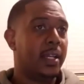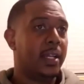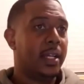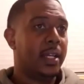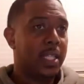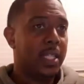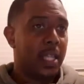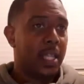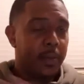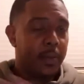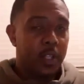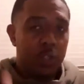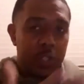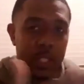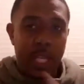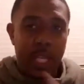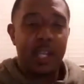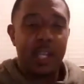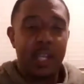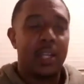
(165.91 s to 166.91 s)
He said, but you
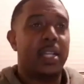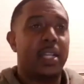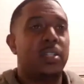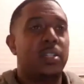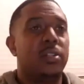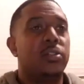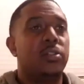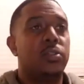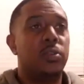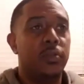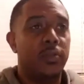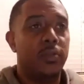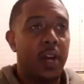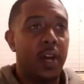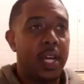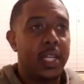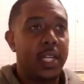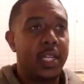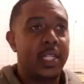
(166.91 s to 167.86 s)
stay connected in true vine.